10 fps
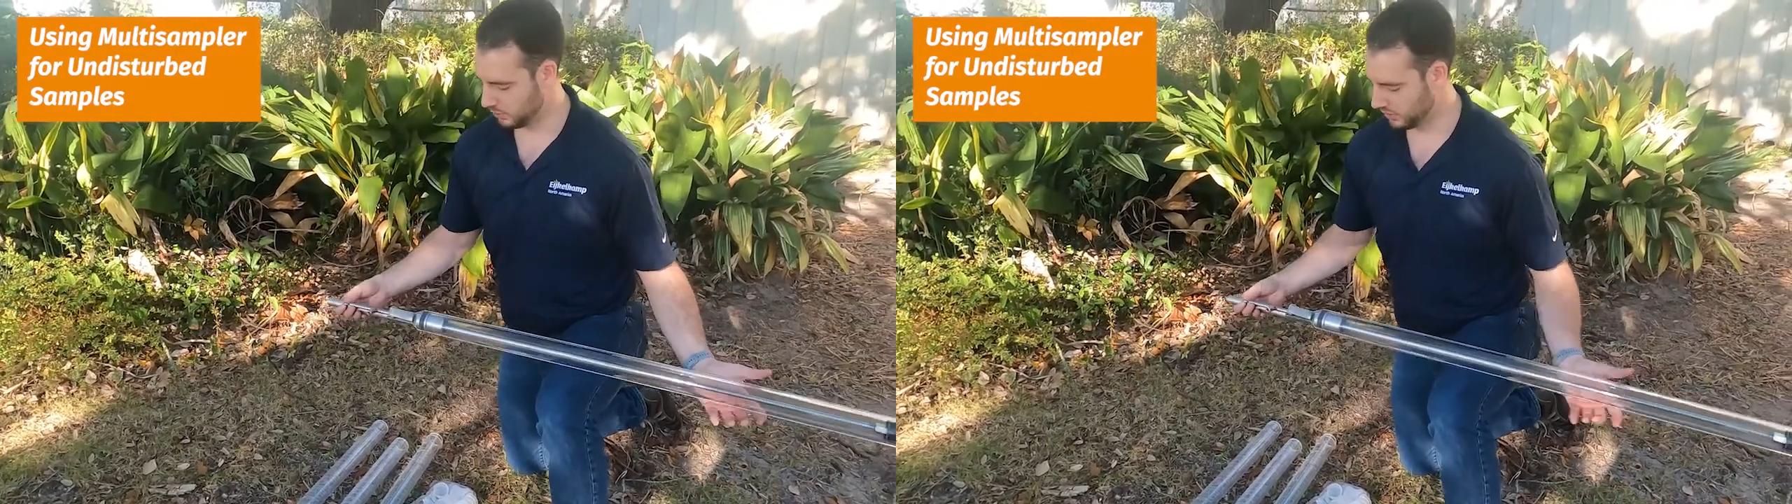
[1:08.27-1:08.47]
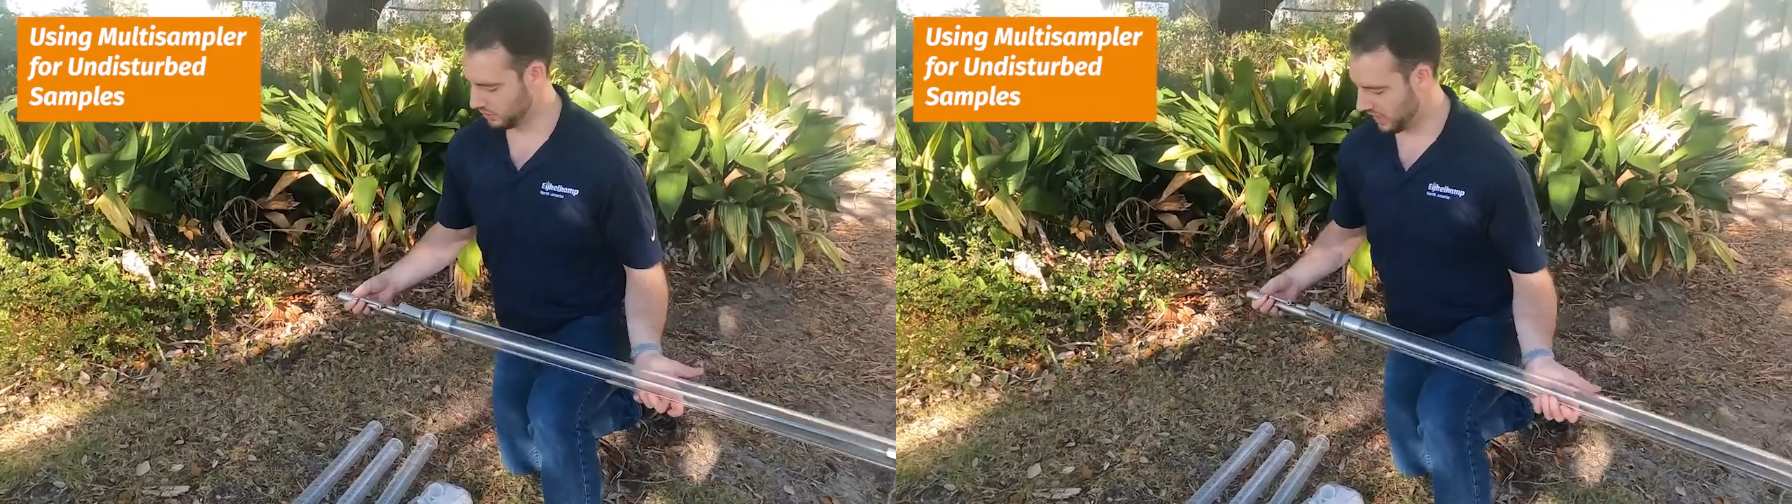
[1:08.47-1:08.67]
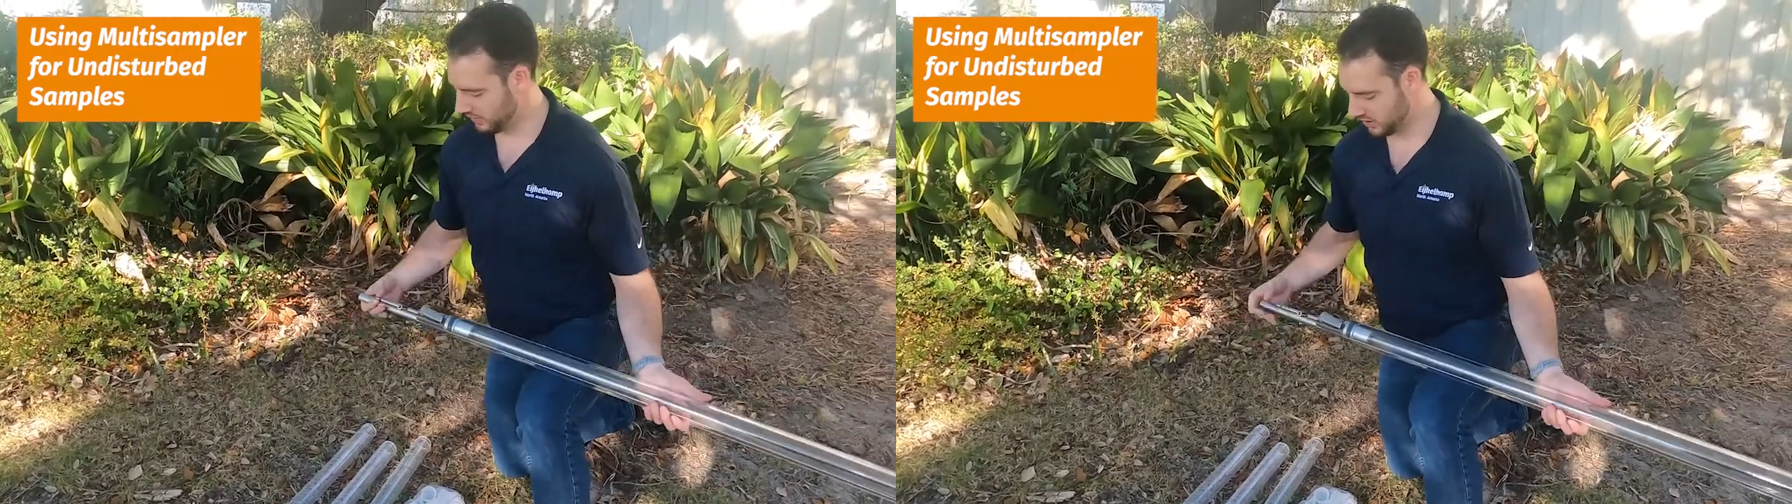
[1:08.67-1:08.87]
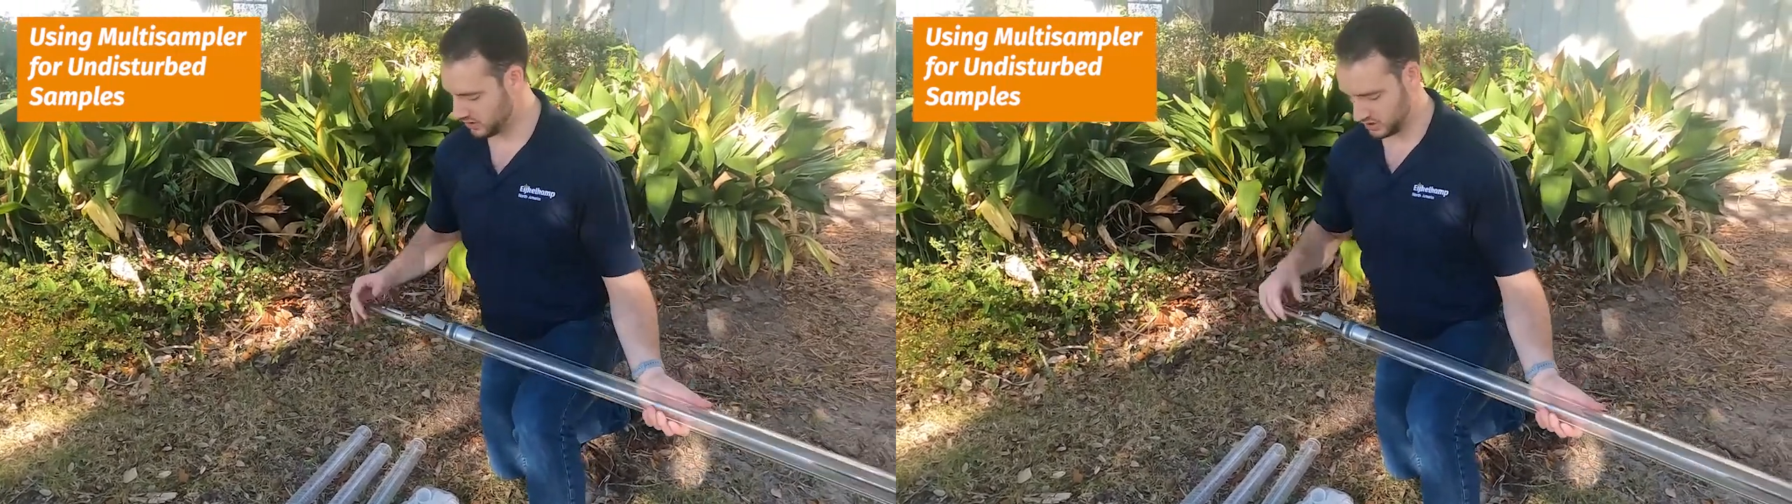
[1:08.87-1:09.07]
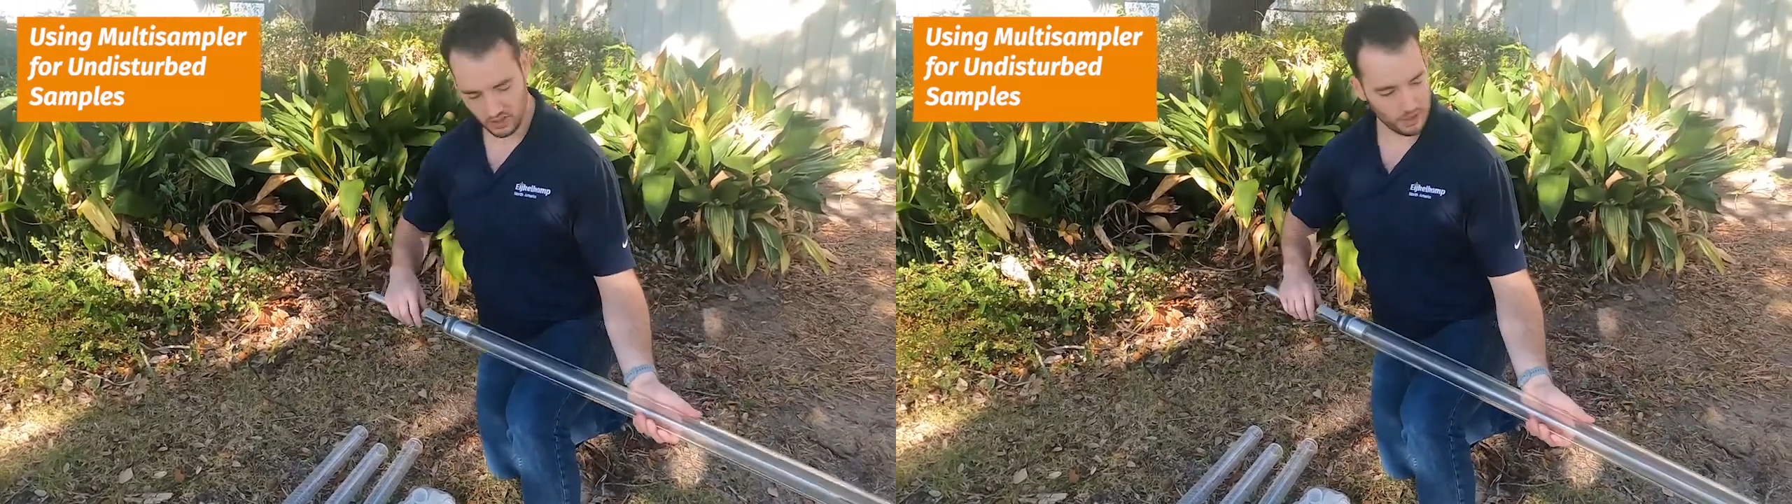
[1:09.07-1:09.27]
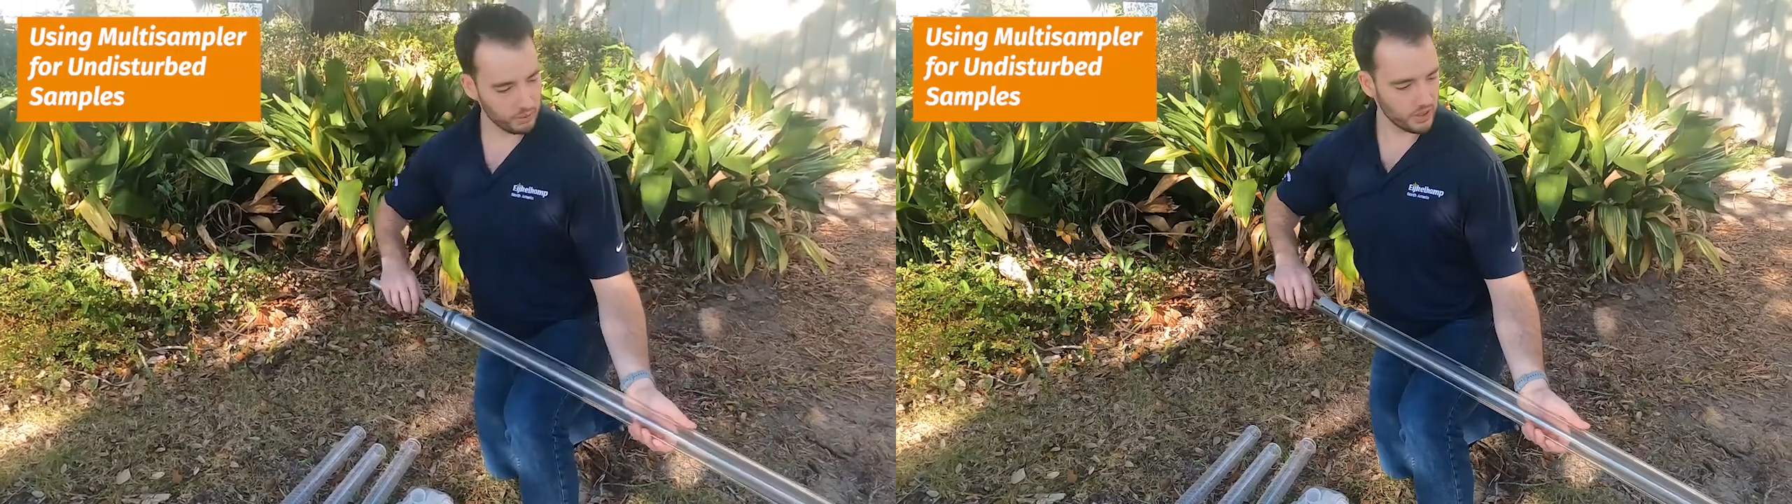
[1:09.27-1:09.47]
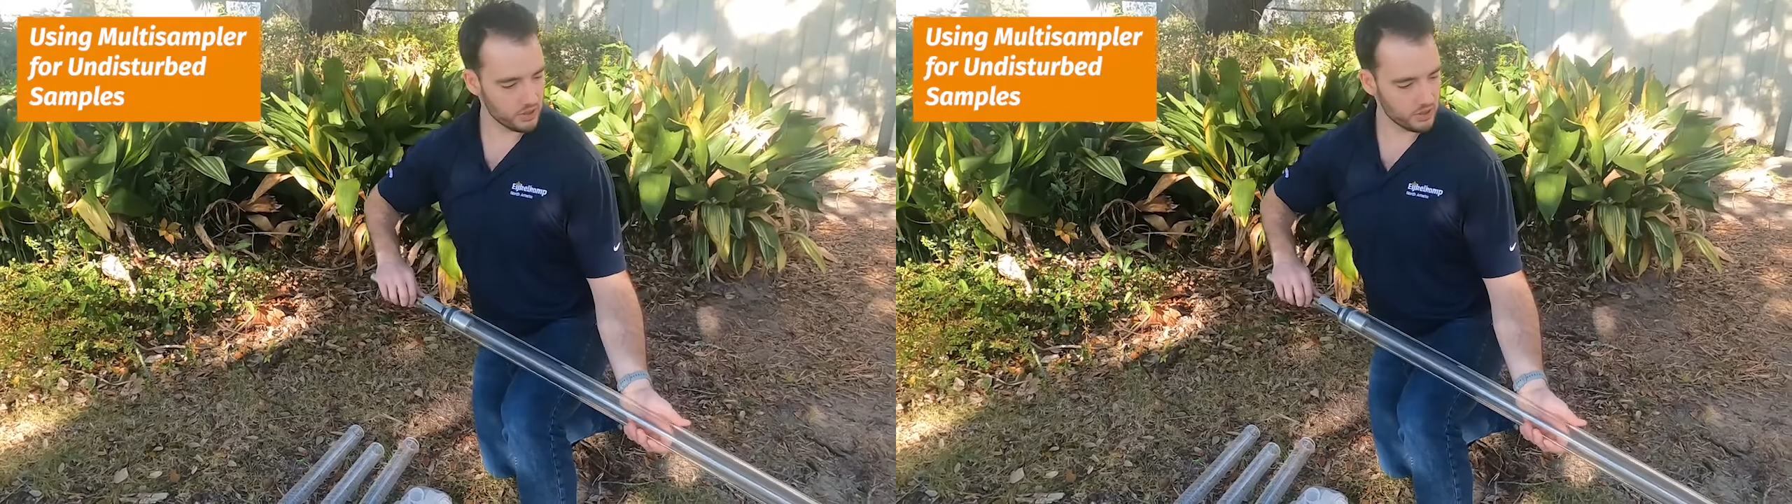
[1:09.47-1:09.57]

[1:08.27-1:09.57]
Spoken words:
What you have here is that